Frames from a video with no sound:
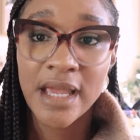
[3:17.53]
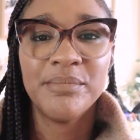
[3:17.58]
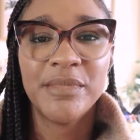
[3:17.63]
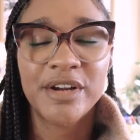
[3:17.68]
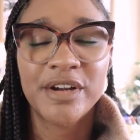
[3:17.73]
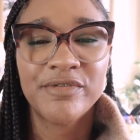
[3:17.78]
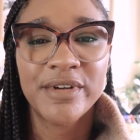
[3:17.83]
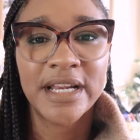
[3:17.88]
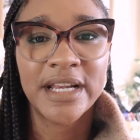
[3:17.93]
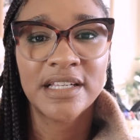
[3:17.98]

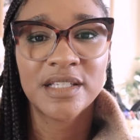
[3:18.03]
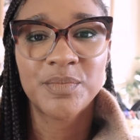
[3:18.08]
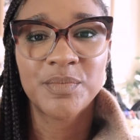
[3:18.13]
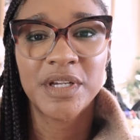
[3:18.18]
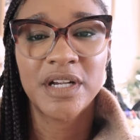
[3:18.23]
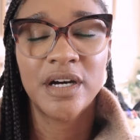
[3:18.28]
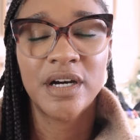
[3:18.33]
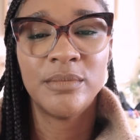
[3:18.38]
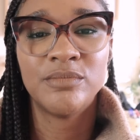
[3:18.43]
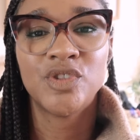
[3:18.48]
My ringlets
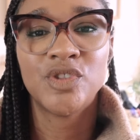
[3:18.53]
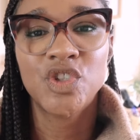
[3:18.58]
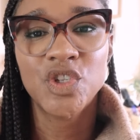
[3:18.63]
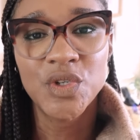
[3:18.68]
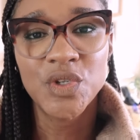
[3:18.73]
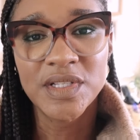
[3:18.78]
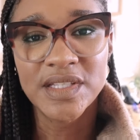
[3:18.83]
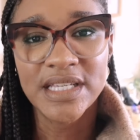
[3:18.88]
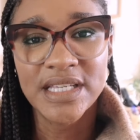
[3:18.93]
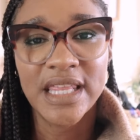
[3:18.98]
become
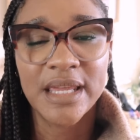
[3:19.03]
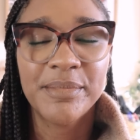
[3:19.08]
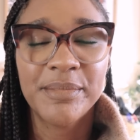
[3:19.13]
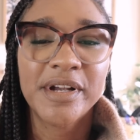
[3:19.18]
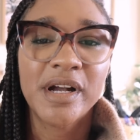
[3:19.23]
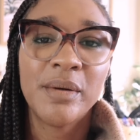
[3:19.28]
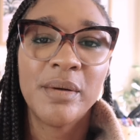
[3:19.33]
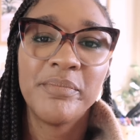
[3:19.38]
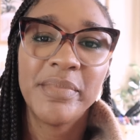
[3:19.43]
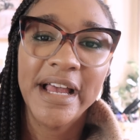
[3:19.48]
juicy, they
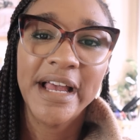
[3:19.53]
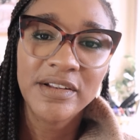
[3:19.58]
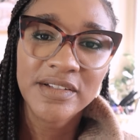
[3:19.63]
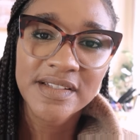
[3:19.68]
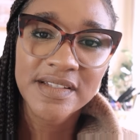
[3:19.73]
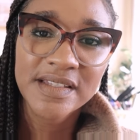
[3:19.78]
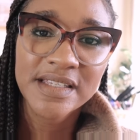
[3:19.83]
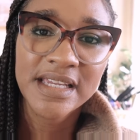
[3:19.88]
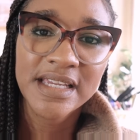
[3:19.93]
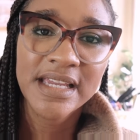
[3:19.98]
become
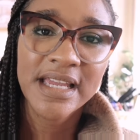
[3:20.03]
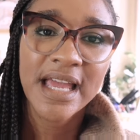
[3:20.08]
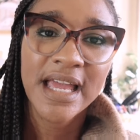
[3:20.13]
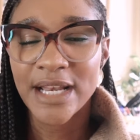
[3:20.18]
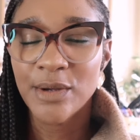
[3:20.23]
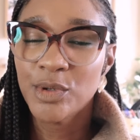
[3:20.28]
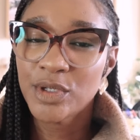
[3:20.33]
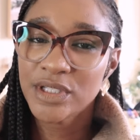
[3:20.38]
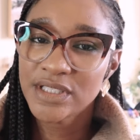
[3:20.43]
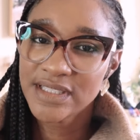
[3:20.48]
bouncy,
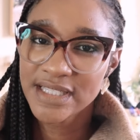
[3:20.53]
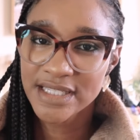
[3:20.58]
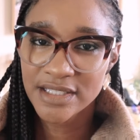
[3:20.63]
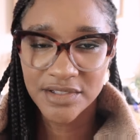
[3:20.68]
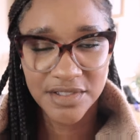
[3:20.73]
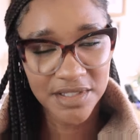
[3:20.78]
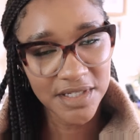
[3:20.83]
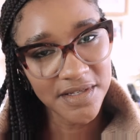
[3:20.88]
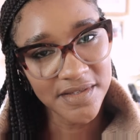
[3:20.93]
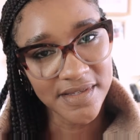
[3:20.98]
and I will
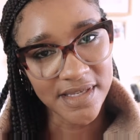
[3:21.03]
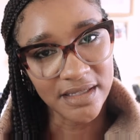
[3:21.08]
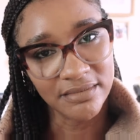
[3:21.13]
continue to use